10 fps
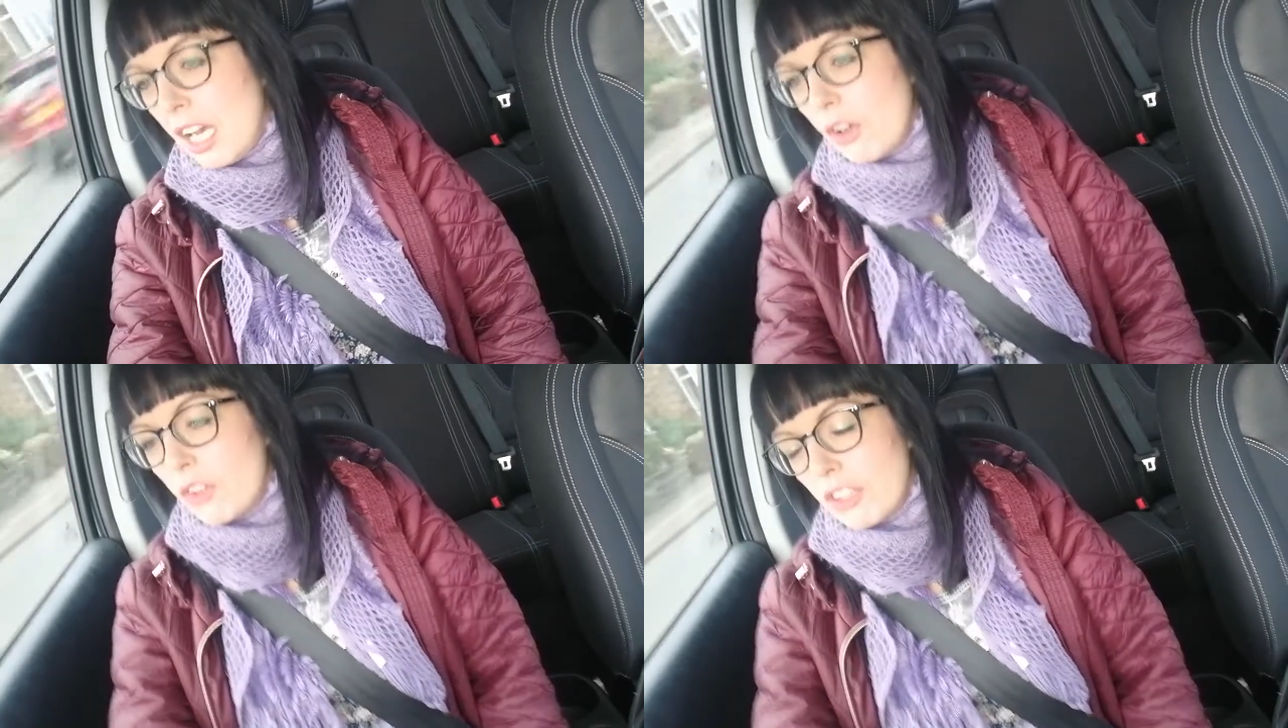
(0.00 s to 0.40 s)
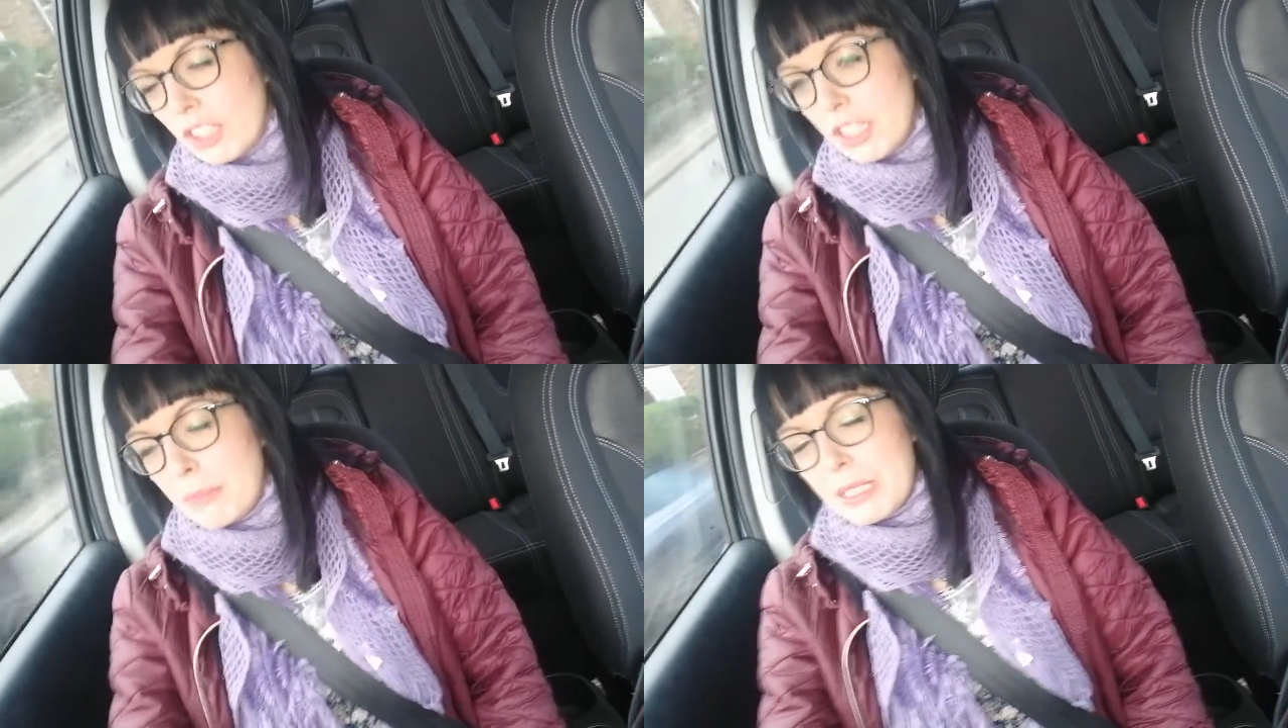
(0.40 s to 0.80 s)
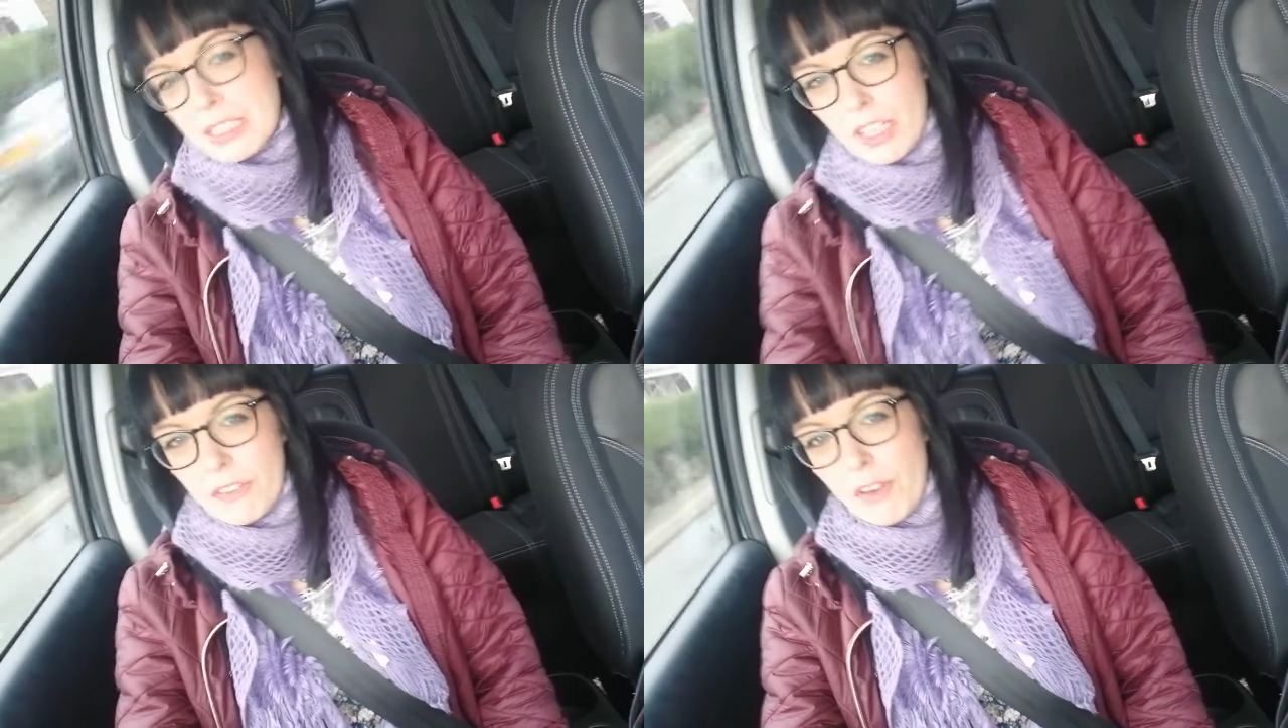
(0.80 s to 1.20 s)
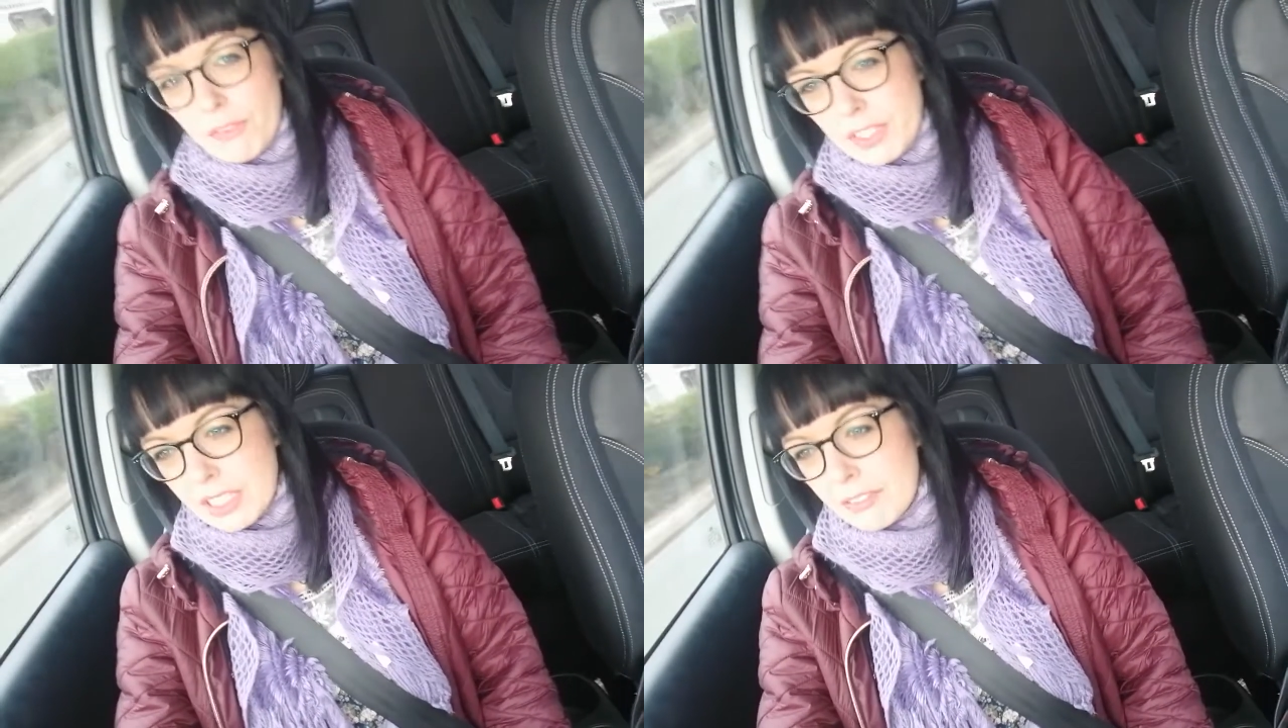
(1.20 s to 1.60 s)
other than the bits that are
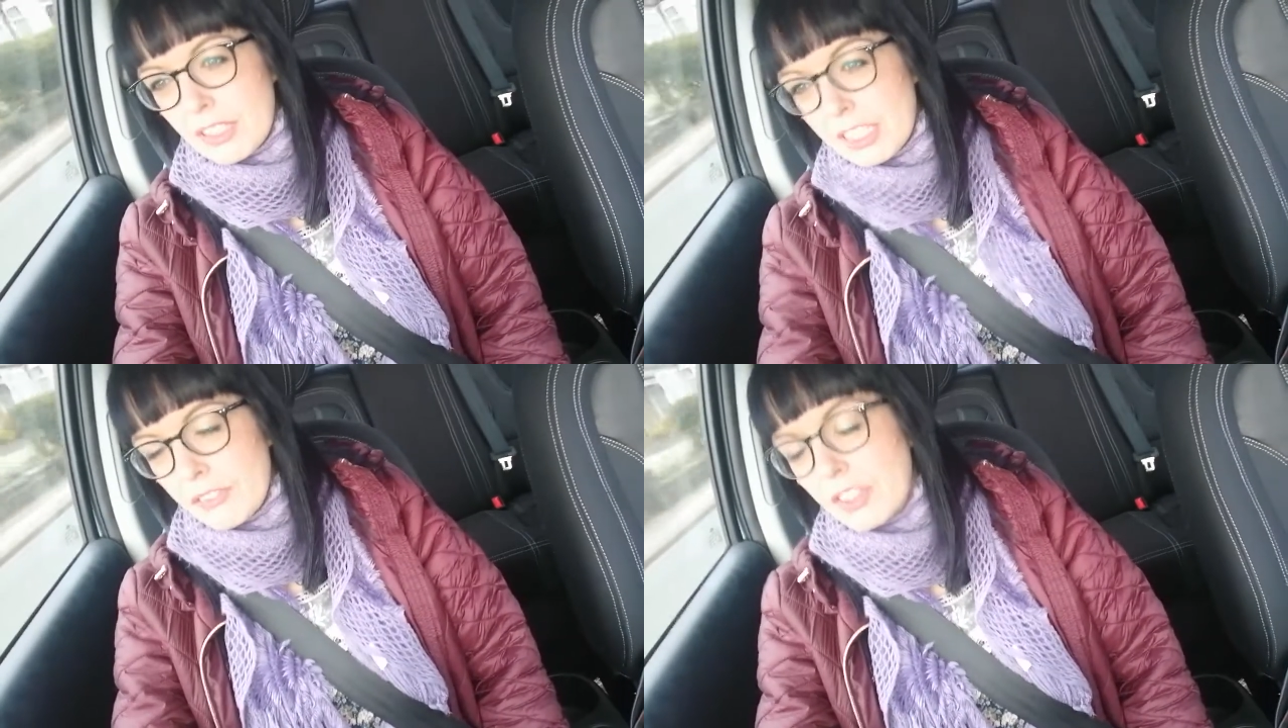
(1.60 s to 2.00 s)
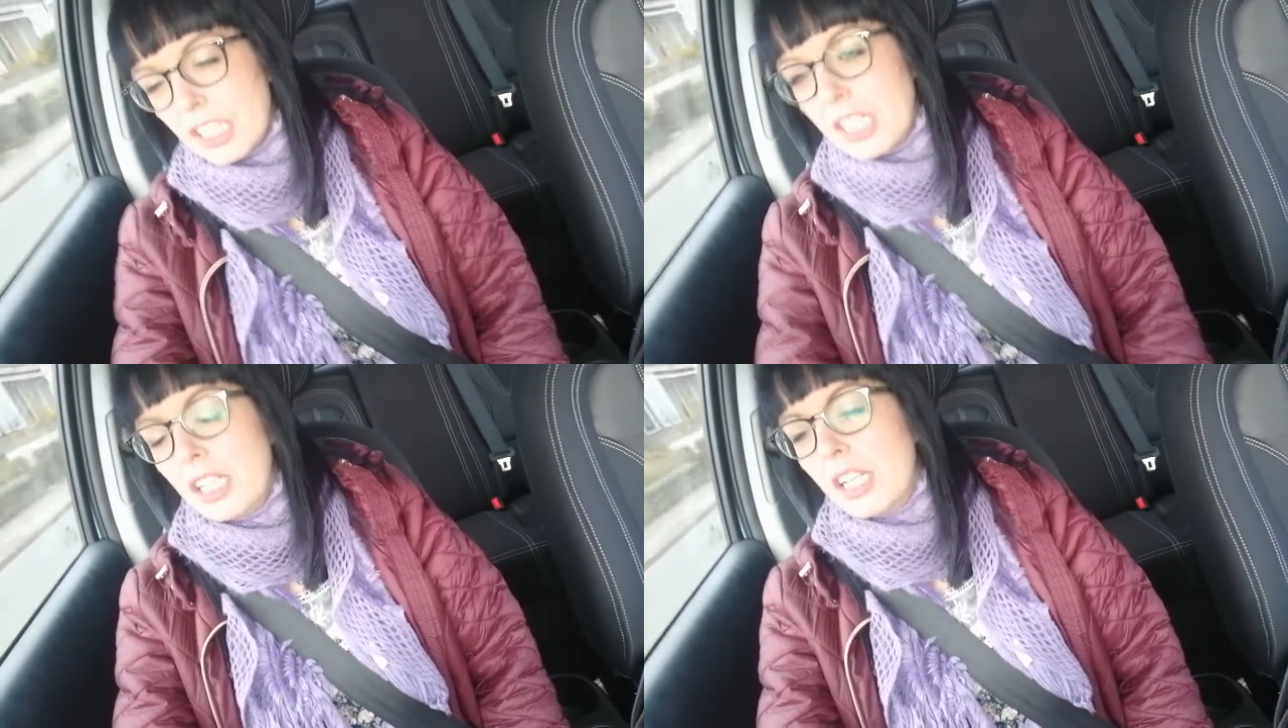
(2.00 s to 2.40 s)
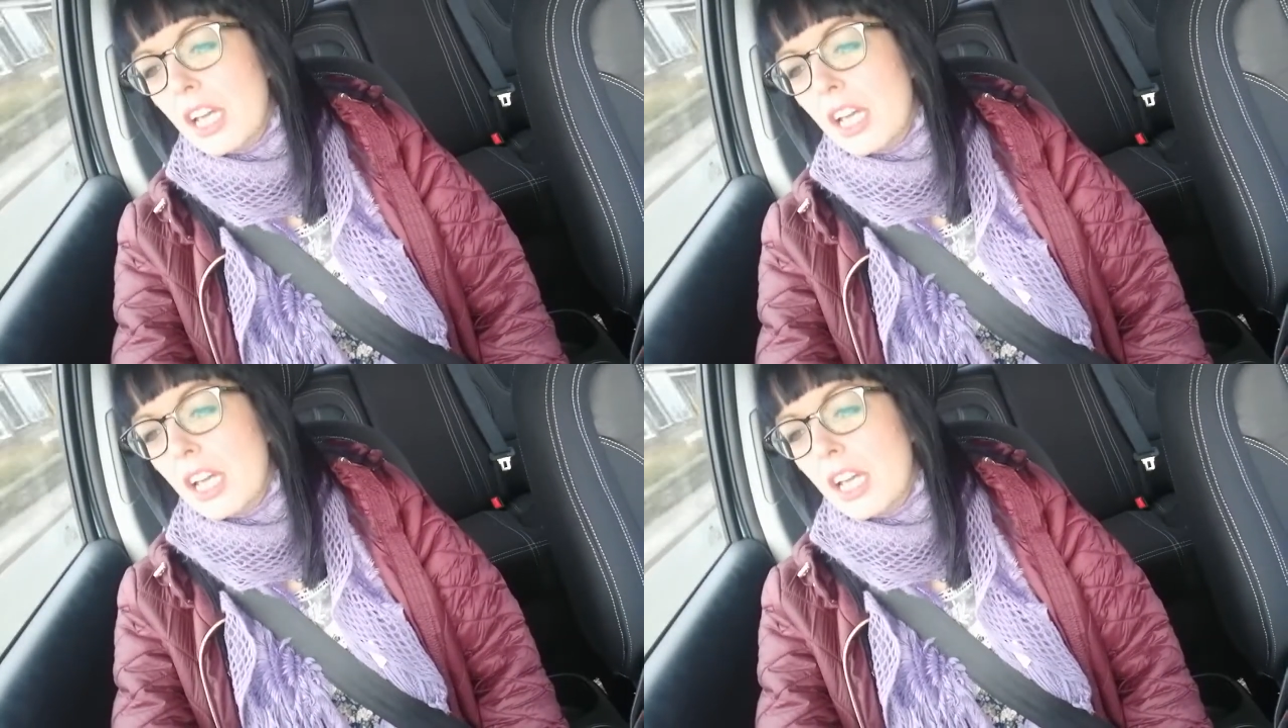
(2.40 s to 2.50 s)
obviously really funny.